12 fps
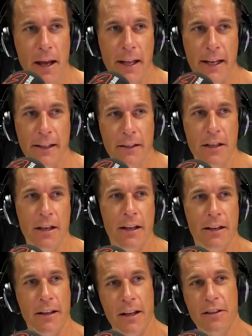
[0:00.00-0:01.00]
Barnett
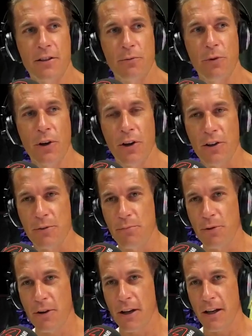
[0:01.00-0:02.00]
needs to work on his
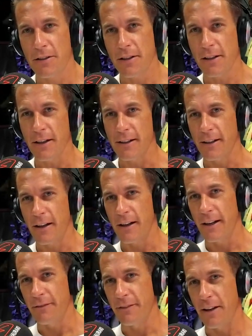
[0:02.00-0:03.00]
broadcasting.
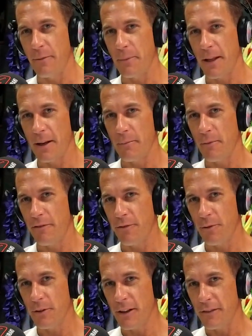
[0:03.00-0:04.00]
I've never met him
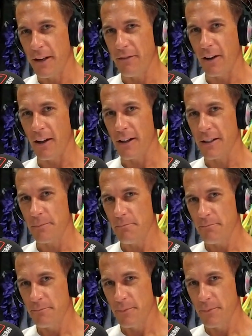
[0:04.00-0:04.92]
before. I've never liked him.